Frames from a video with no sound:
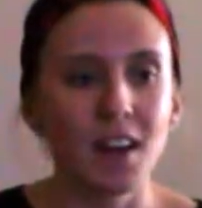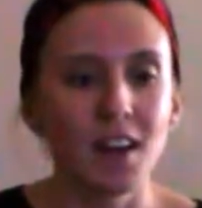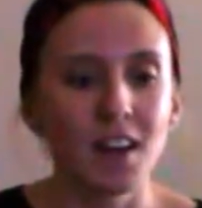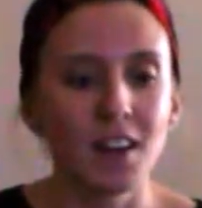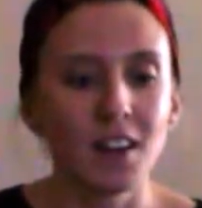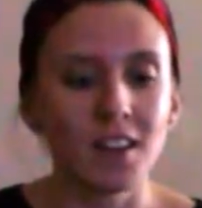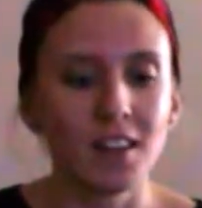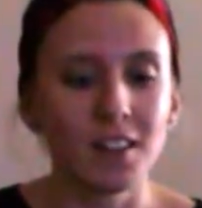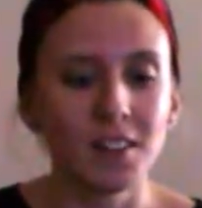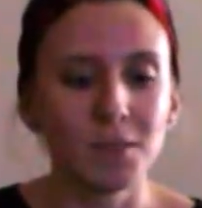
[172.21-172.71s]

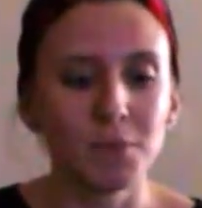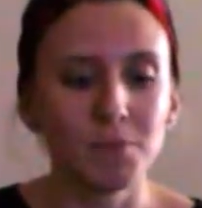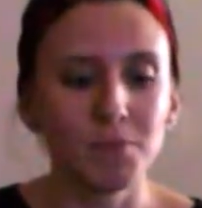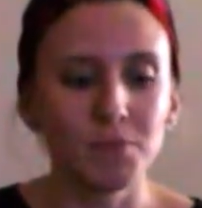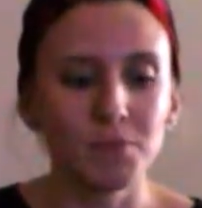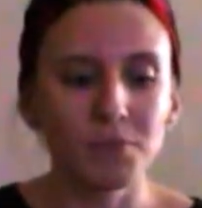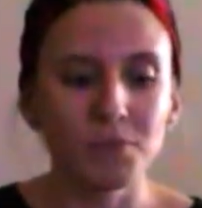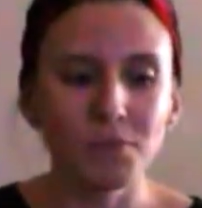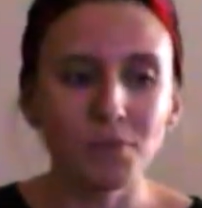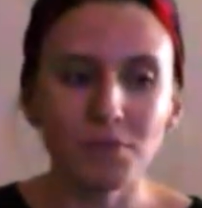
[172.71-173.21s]

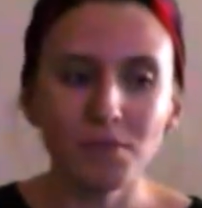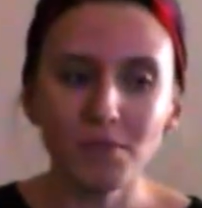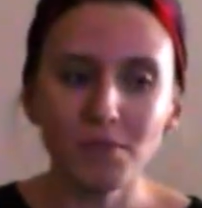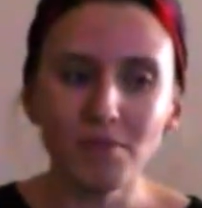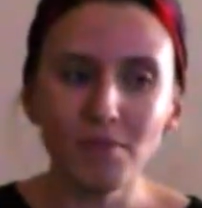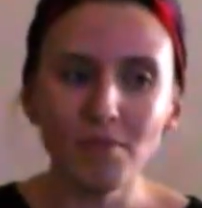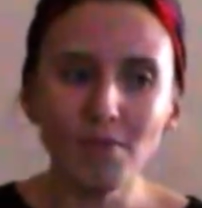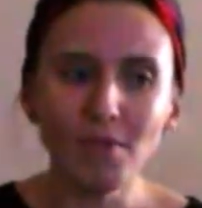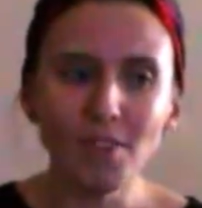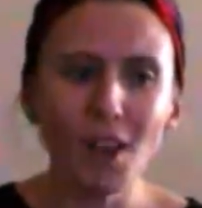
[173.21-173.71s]

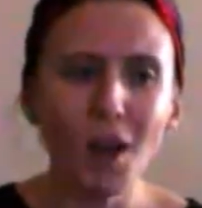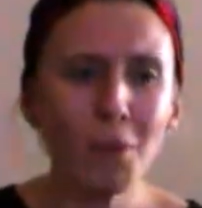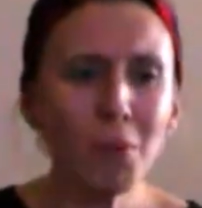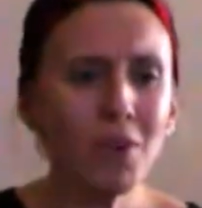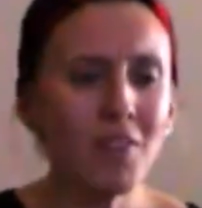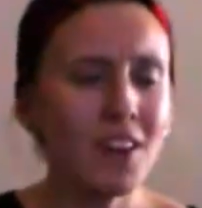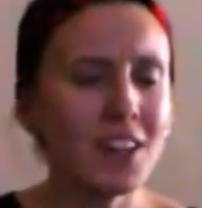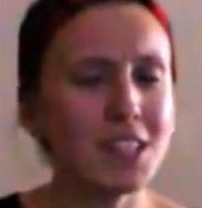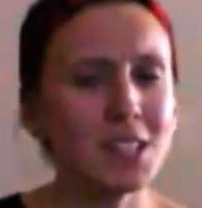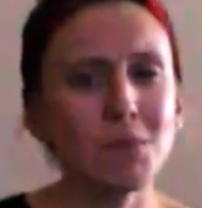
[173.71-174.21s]
I'll
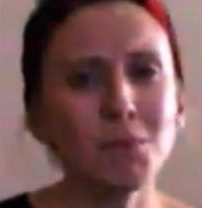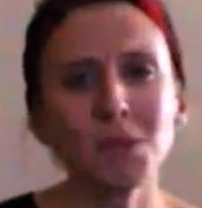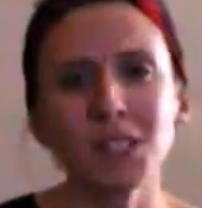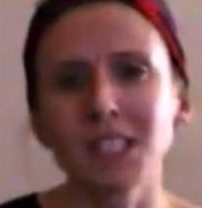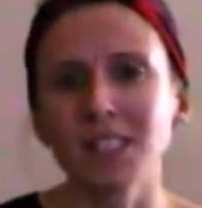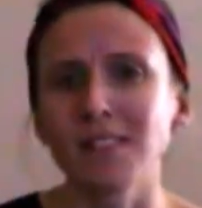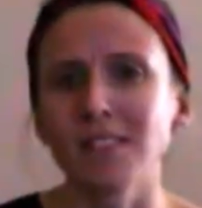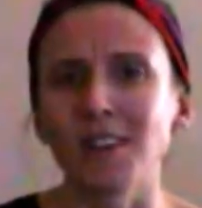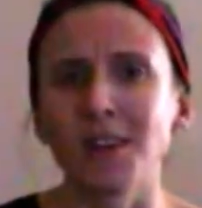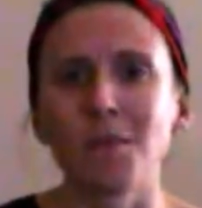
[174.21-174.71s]
provide some
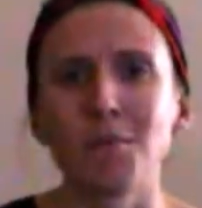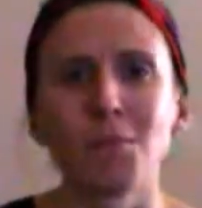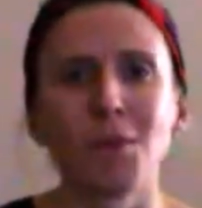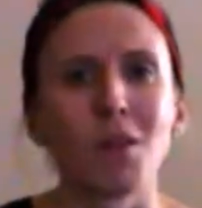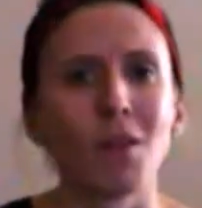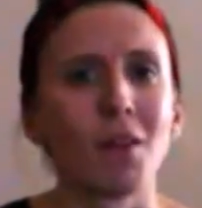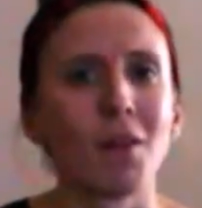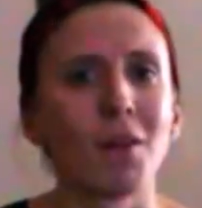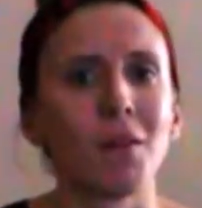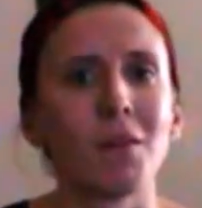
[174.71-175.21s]
links down
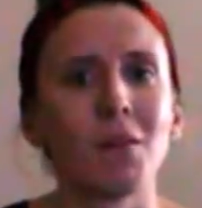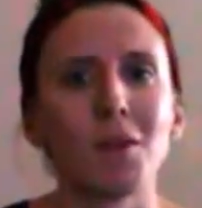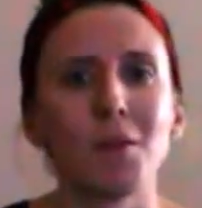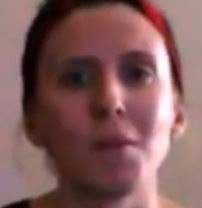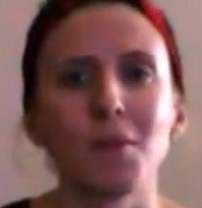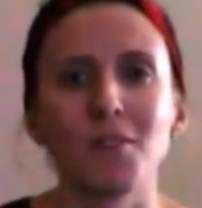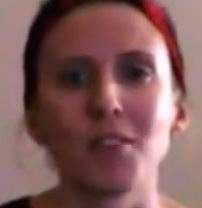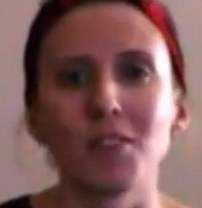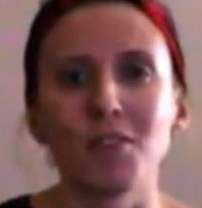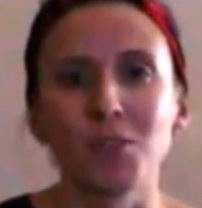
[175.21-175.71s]
below
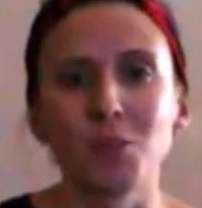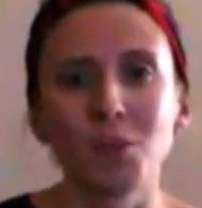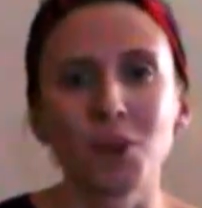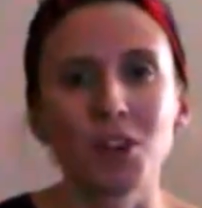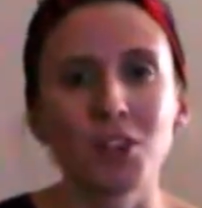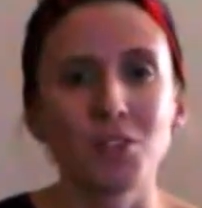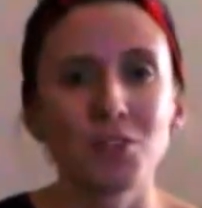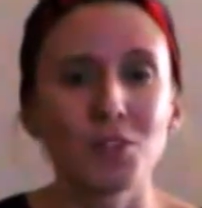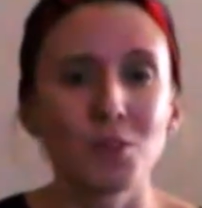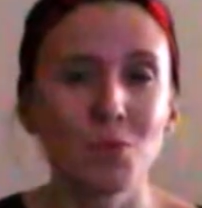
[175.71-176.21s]
if you
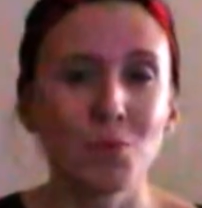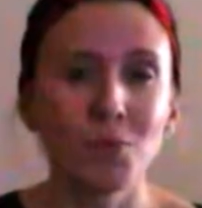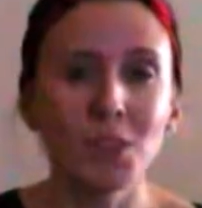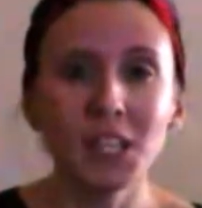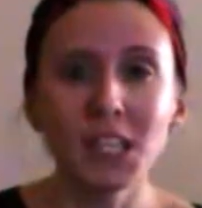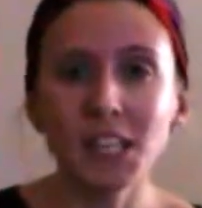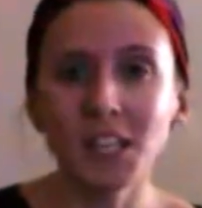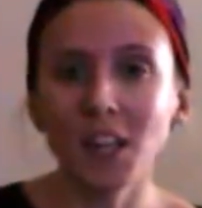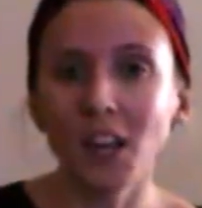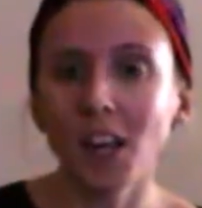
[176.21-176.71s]
want to do some
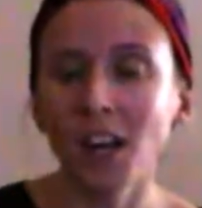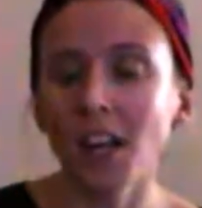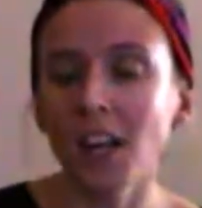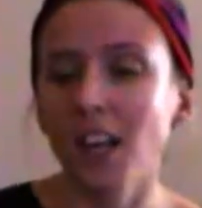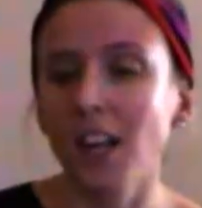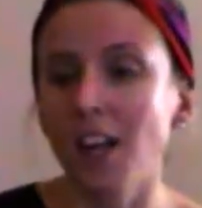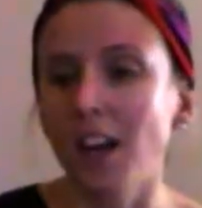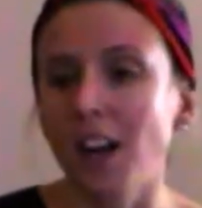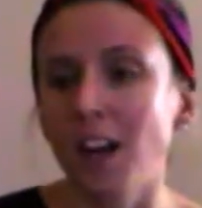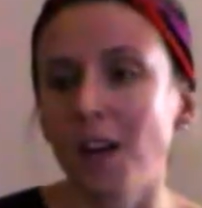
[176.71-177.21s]
reading on
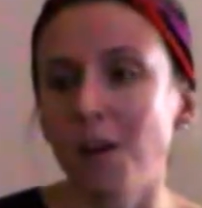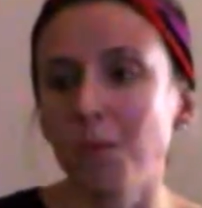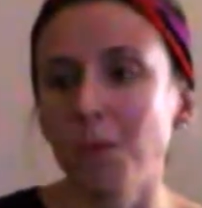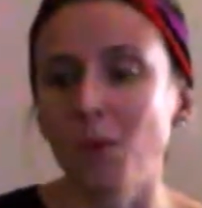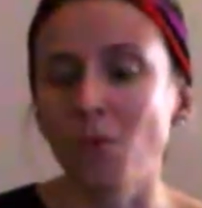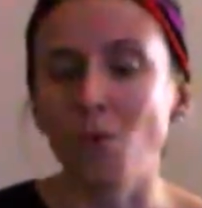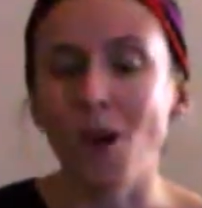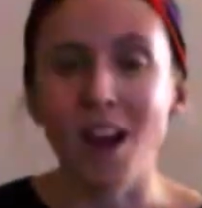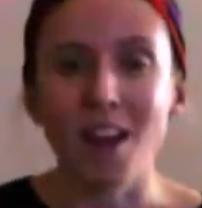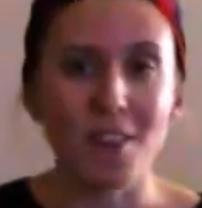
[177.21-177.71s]
it
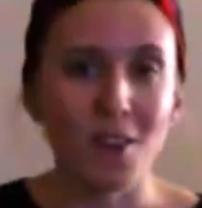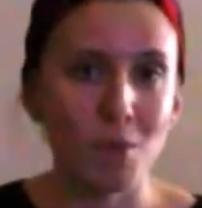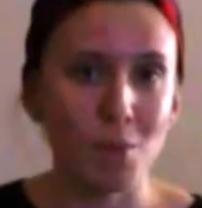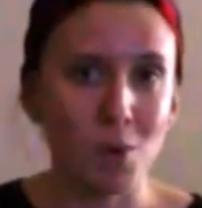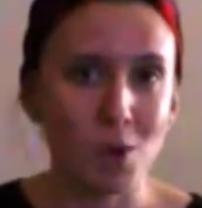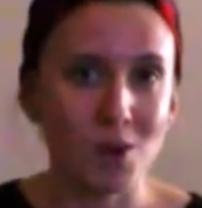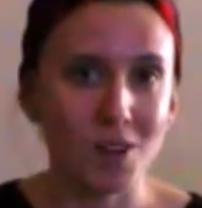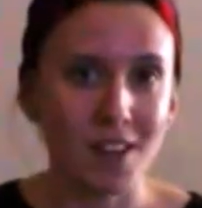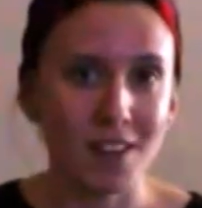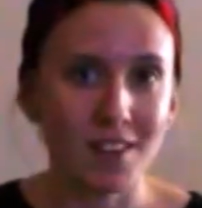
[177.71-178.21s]
and why they're
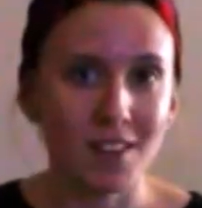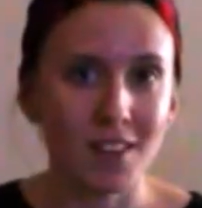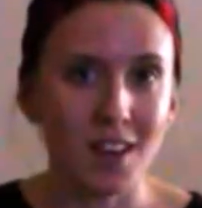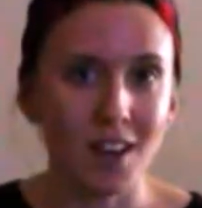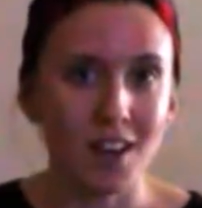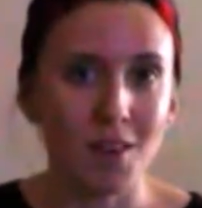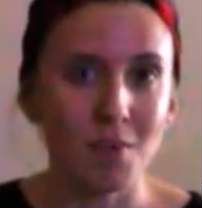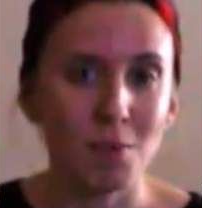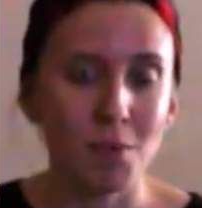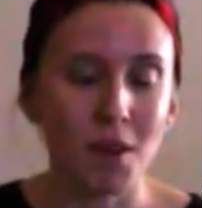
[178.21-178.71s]

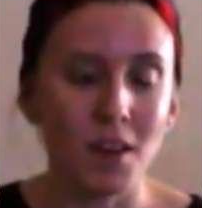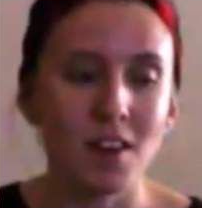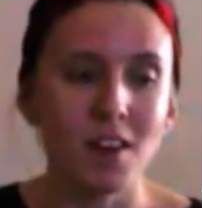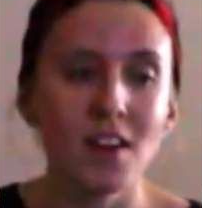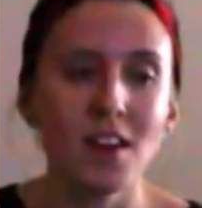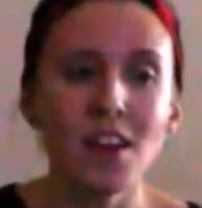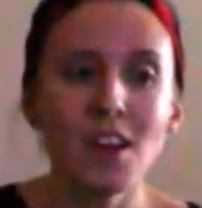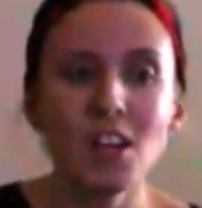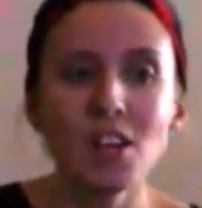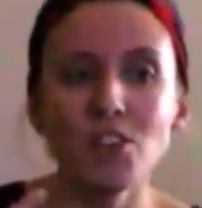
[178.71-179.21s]
protesting, but
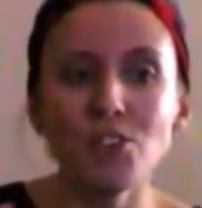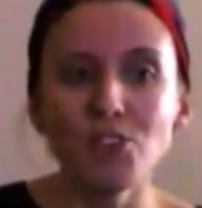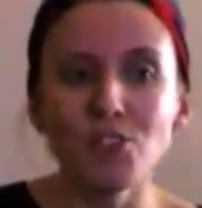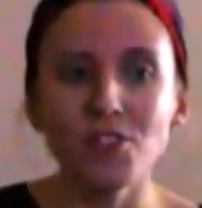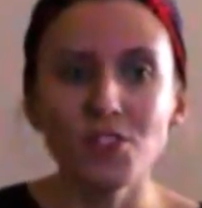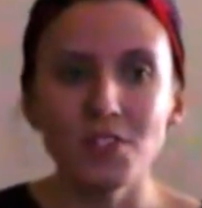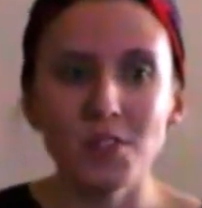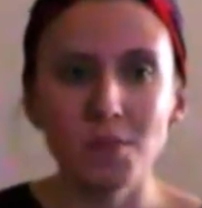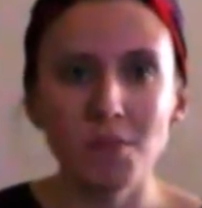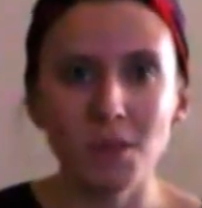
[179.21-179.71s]

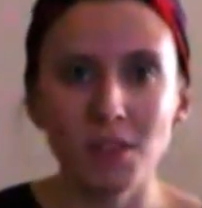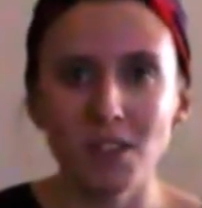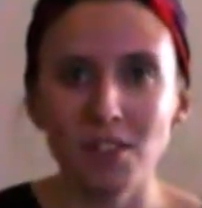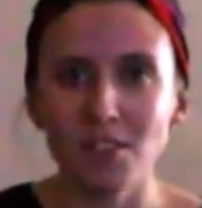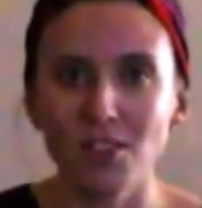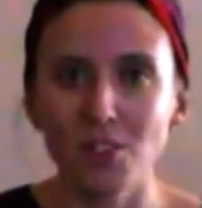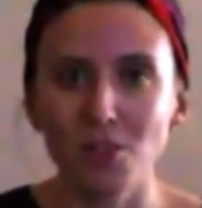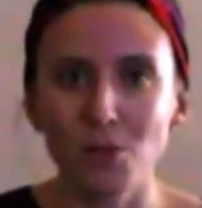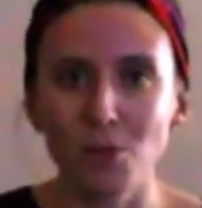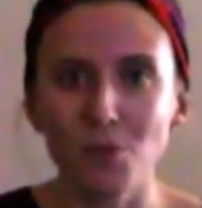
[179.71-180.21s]
just
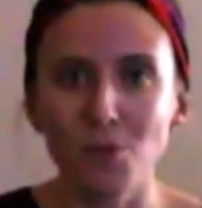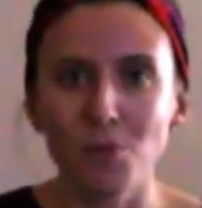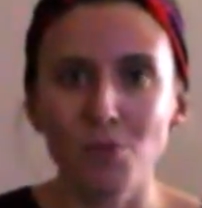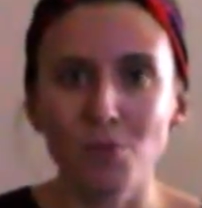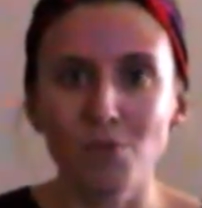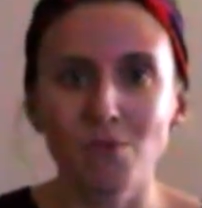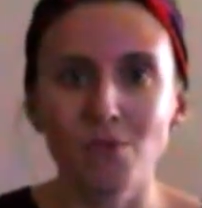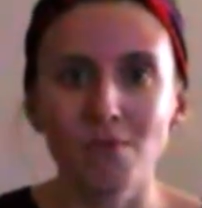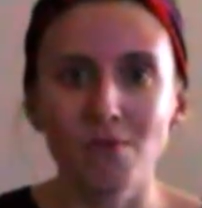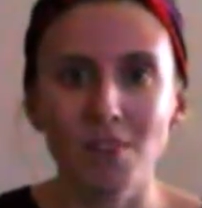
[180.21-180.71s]
something
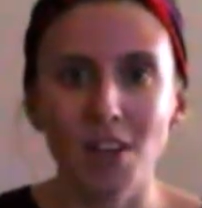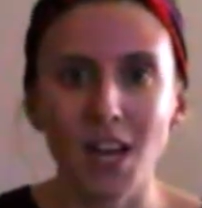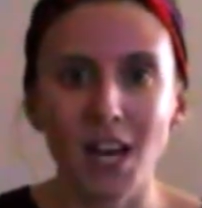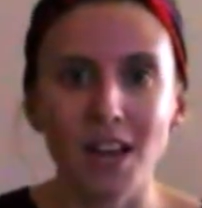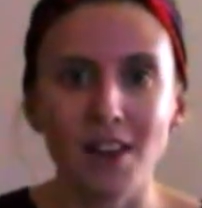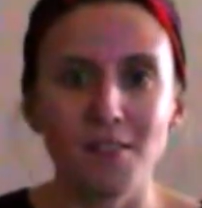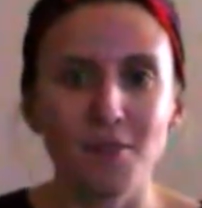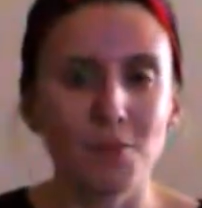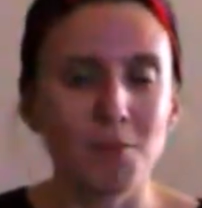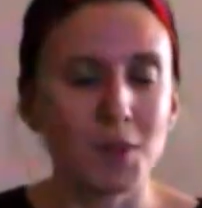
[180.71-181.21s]
to
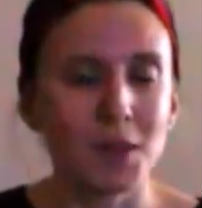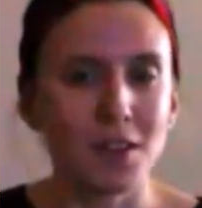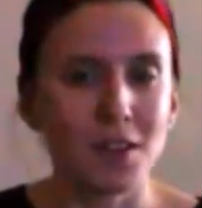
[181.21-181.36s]
kind of